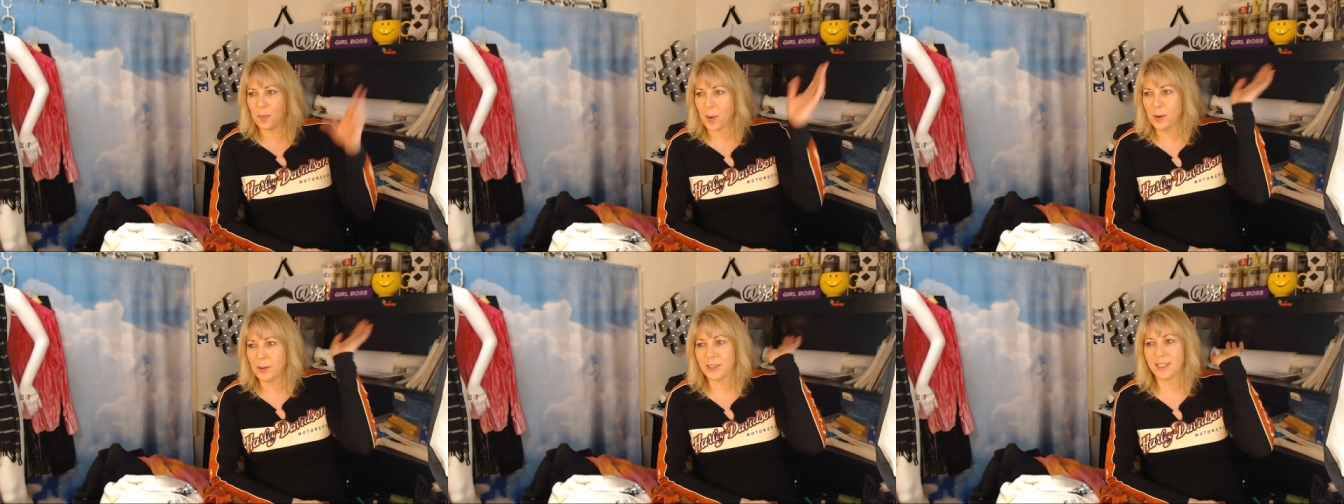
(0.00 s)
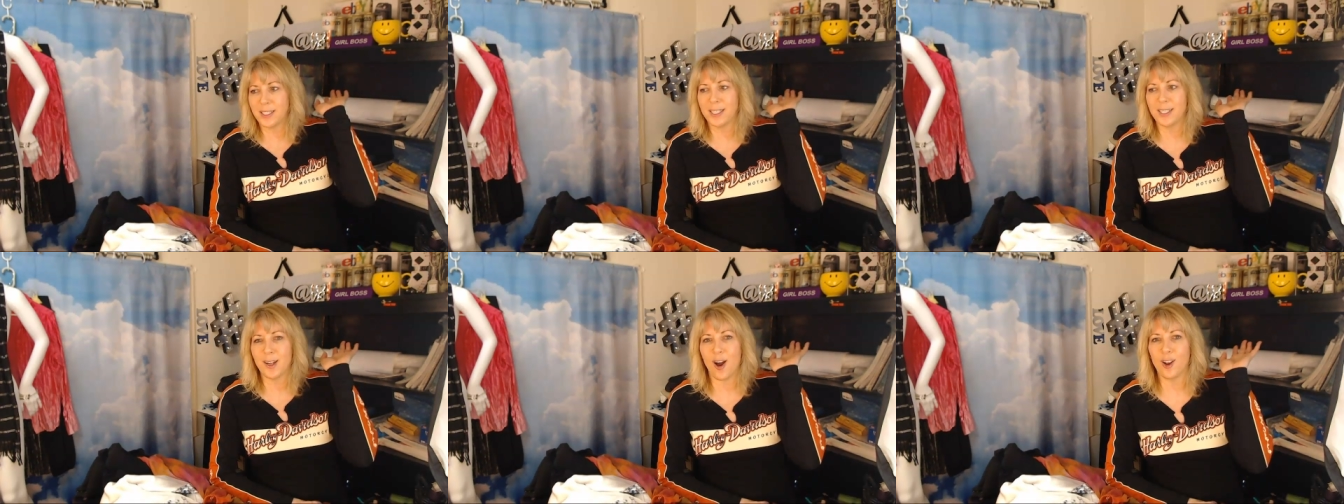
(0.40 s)

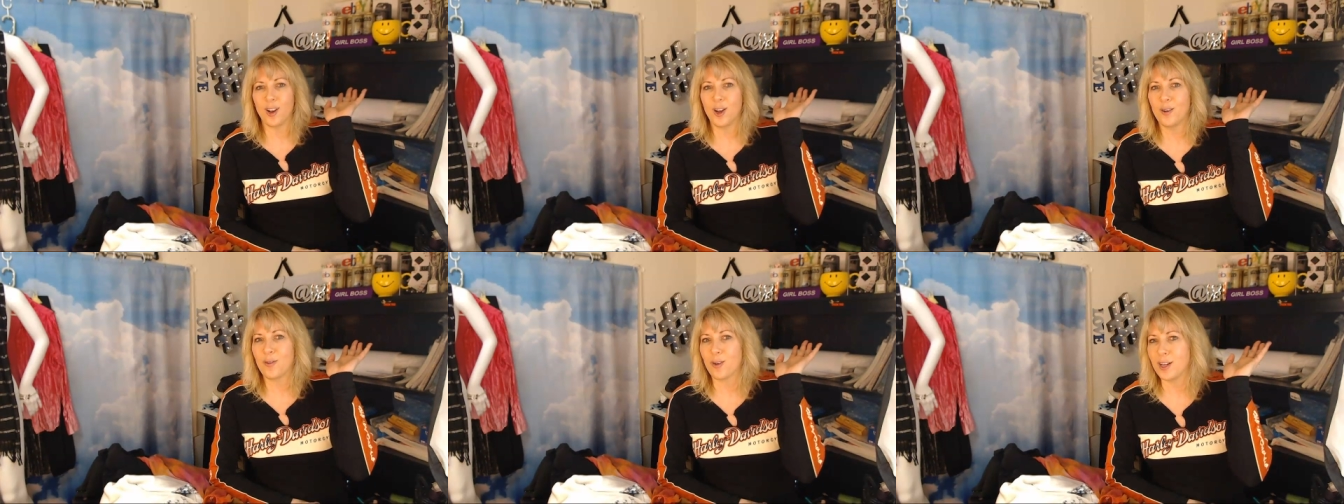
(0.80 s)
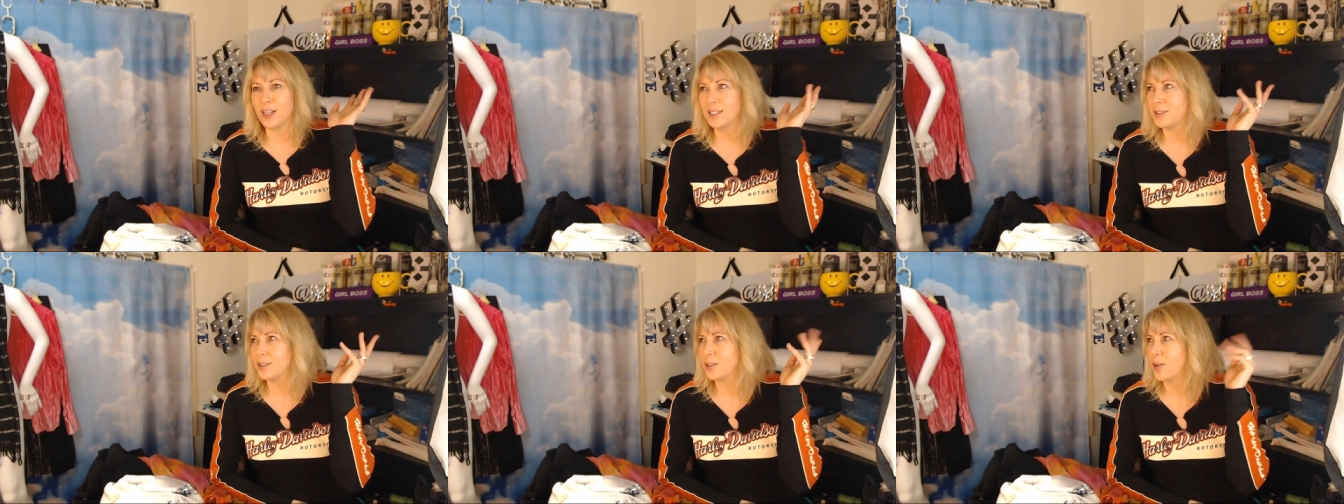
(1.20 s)
posted it all over
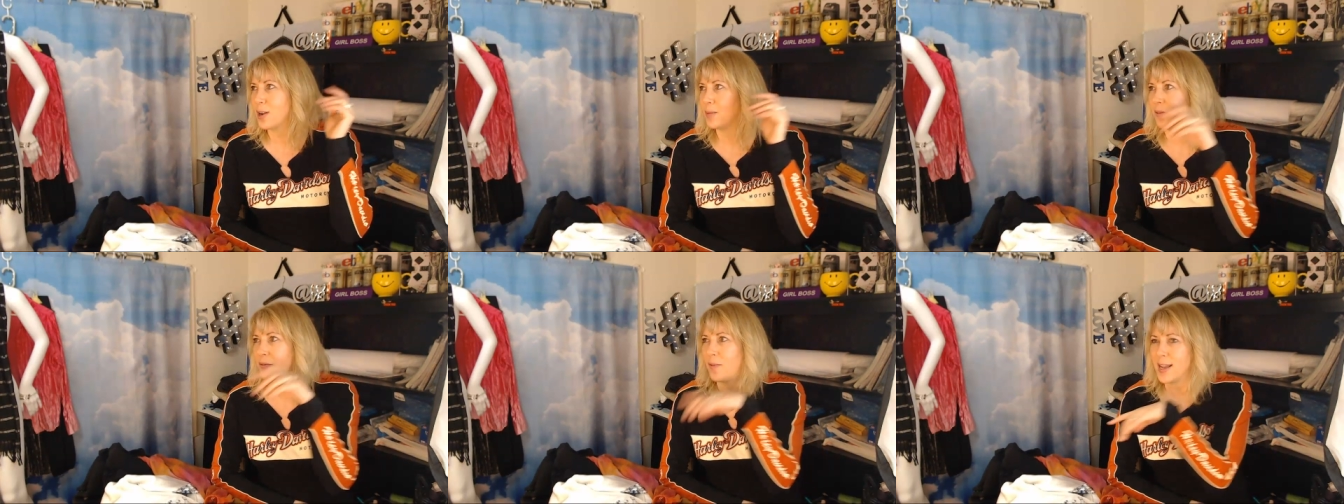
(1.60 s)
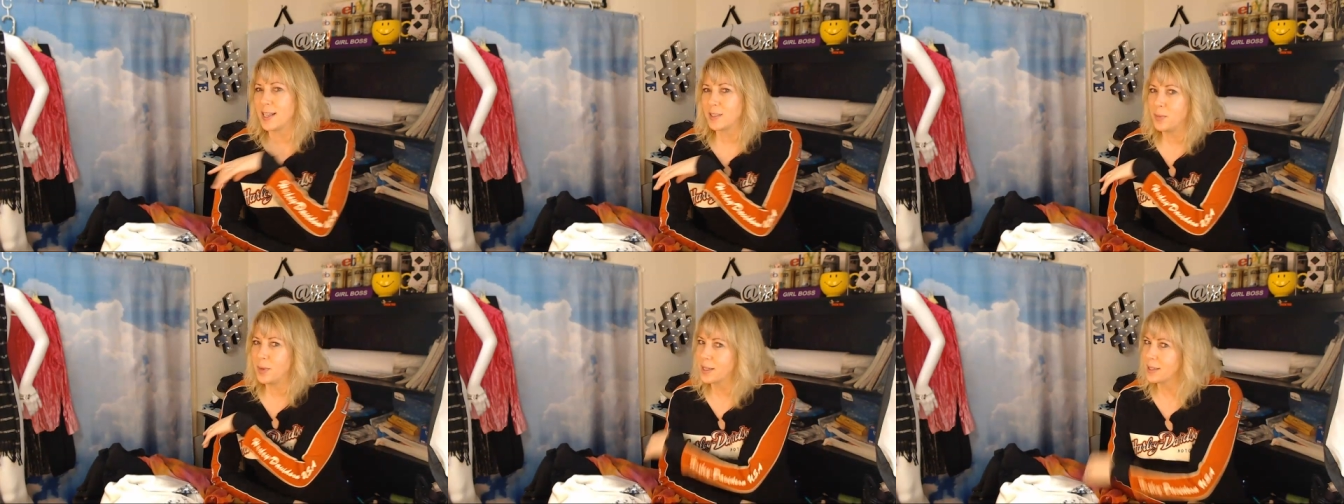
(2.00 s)
Instagram and
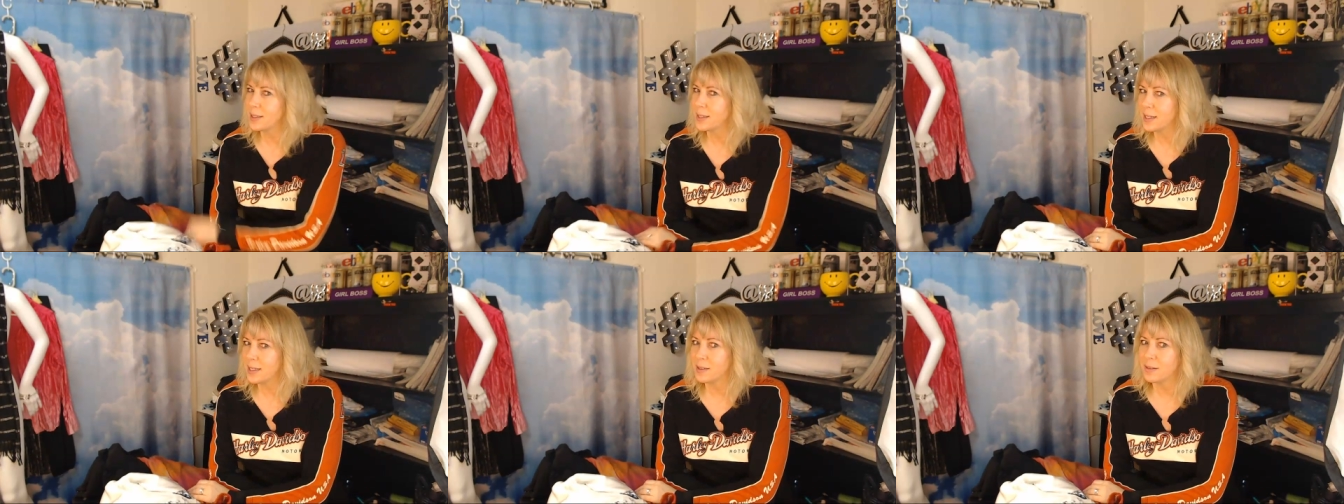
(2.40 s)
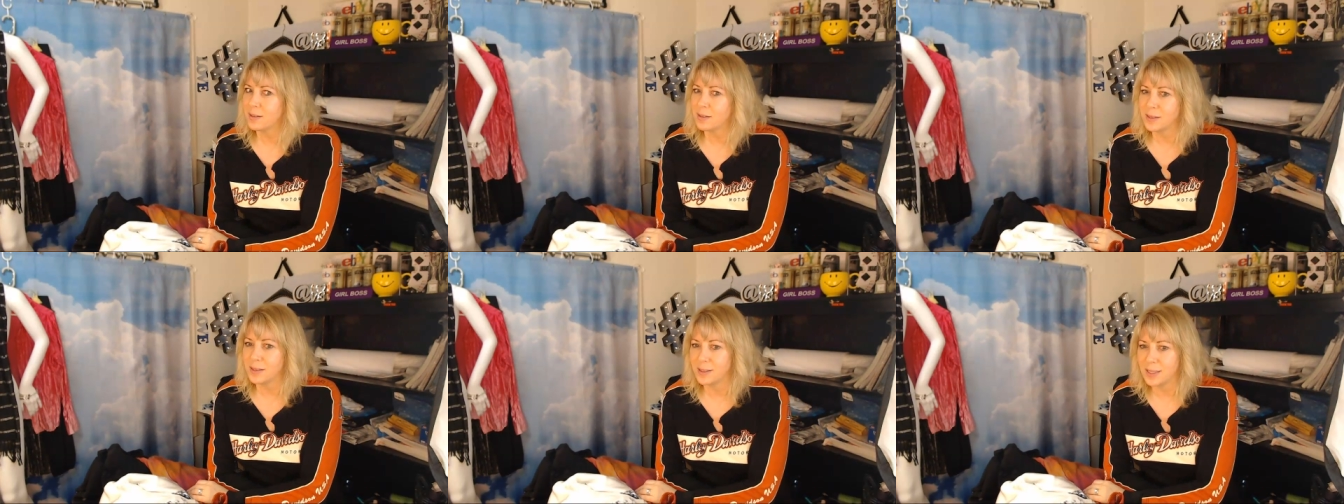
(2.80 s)
Facebook and
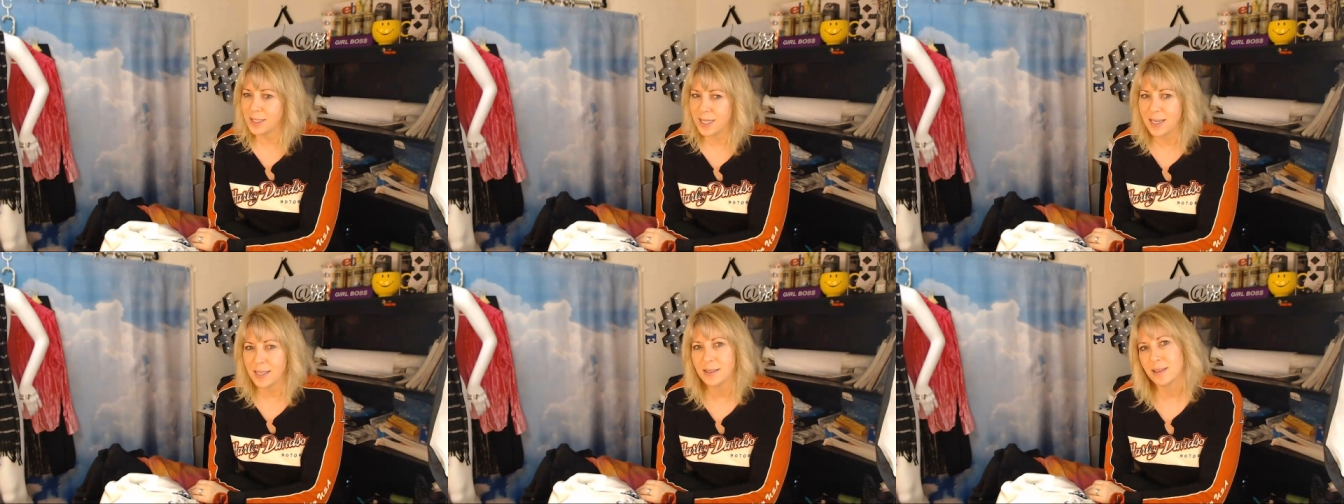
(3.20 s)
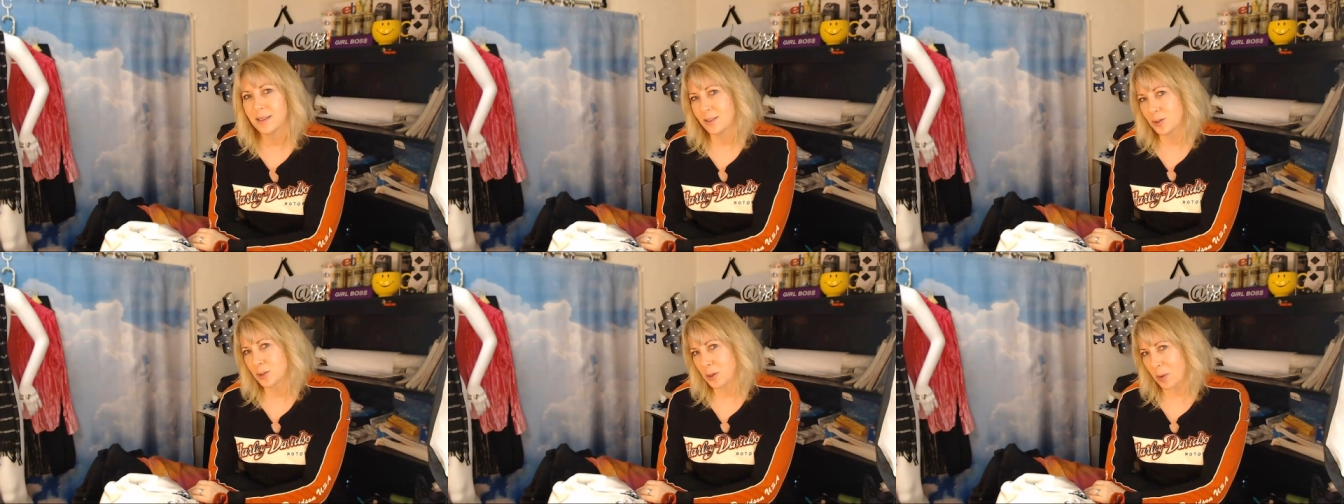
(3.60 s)
giggled and teased
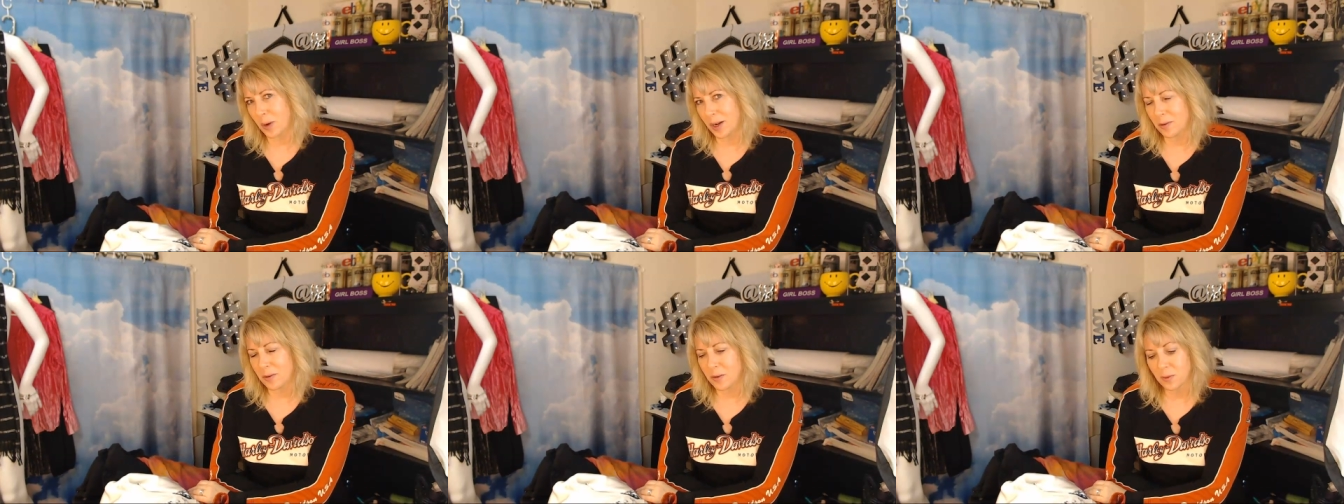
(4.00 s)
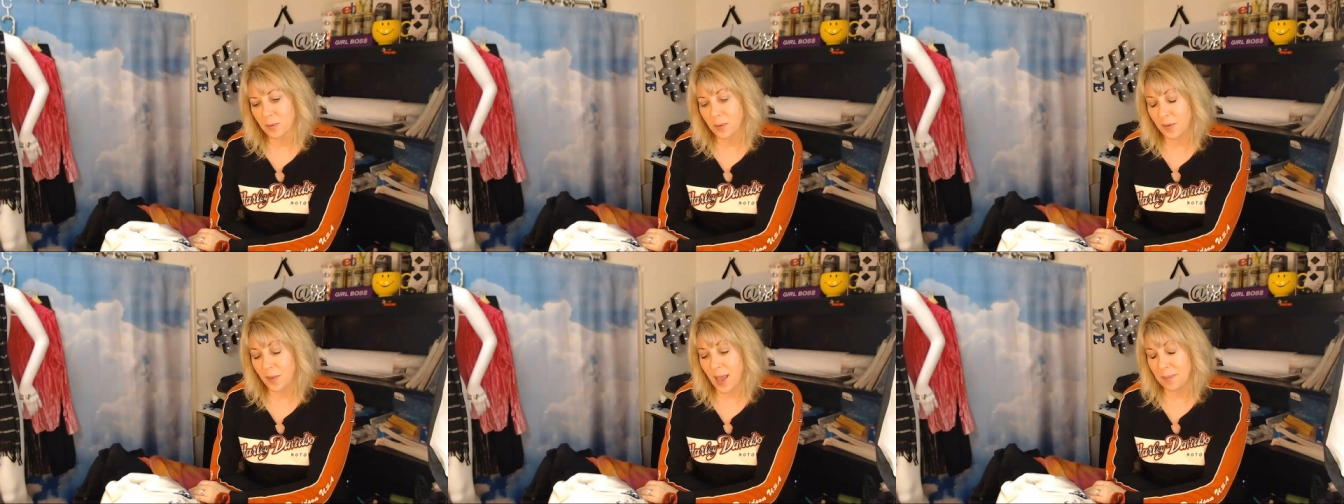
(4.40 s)
the jewelry girls
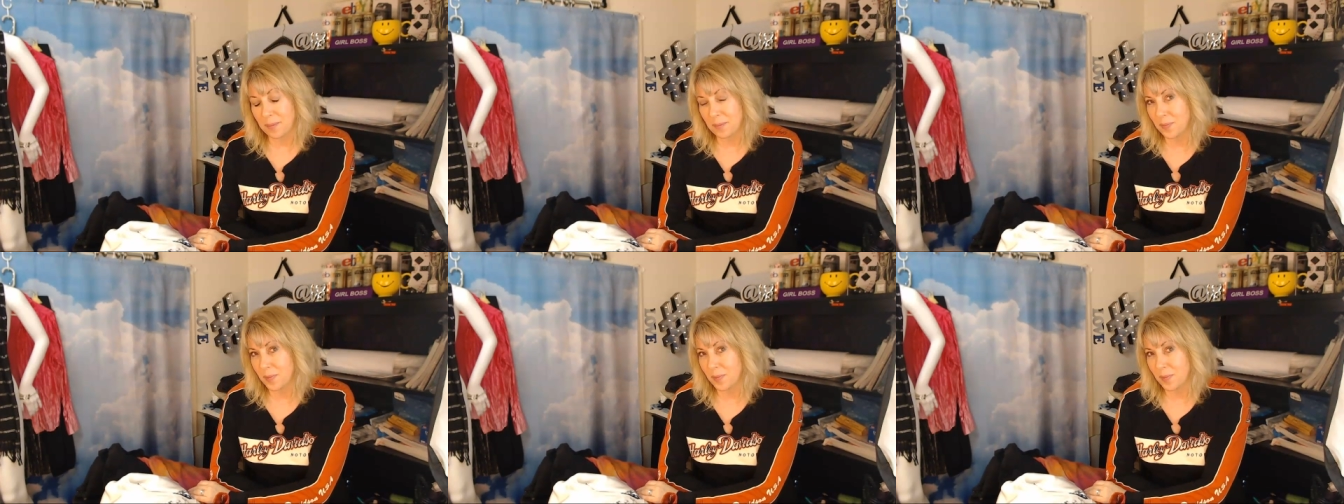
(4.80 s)
with that